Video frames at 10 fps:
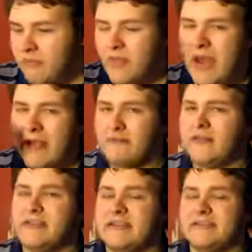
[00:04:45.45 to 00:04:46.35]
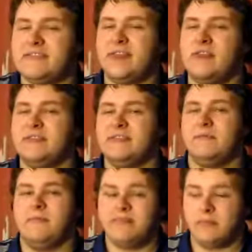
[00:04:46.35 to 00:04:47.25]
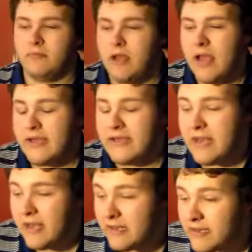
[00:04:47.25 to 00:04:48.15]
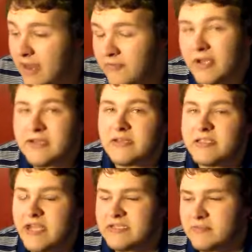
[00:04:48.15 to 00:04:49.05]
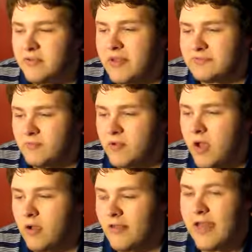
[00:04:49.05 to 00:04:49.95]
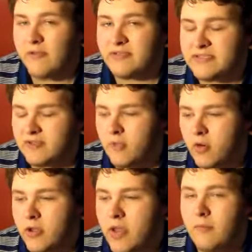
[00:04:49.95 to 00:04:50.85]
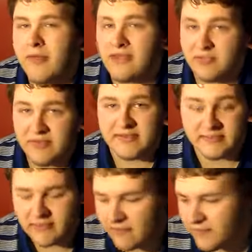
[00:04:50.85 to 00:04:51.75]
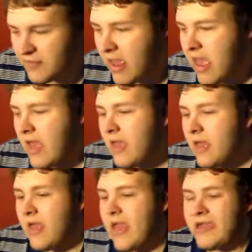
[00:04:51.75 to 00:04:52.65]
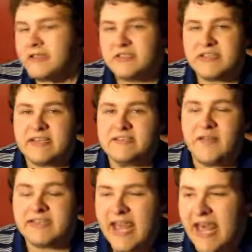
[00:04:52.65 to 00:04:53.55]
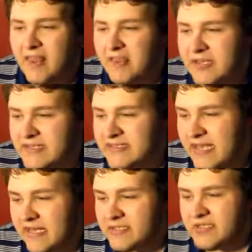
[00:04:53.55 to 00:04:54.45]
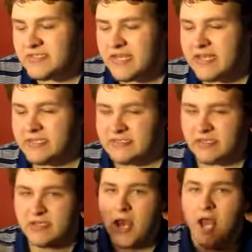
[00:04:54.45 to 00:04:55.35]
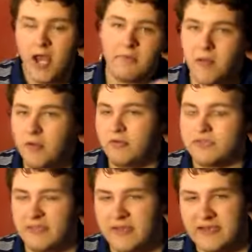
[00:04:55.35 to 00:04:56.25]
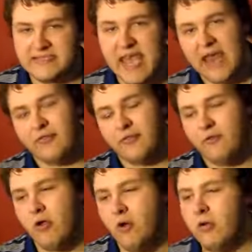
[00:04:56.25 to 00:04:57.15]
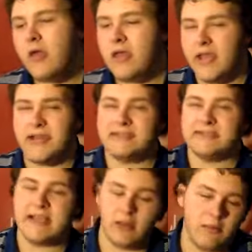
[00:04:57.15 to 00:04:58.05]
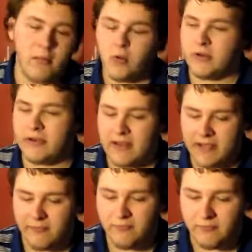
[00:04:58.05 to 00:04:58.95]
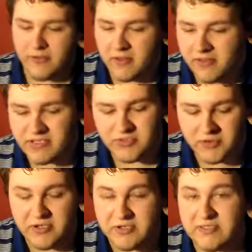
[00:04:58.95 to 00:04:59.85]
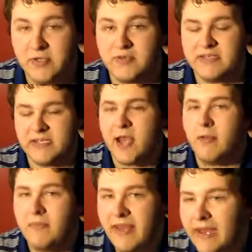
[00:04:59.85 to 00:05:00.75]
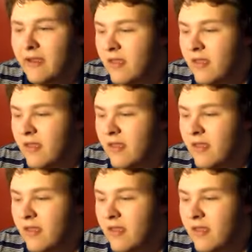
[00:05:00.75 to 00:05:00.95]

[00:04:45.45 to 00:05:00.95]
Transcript: but I really didn't start using him until I never got the chance to play as Kung Lao until Mortal Kombat 2011, and just his fatalities and just his combos and then his hat throw and his teleporting I really enjoyed using those in combat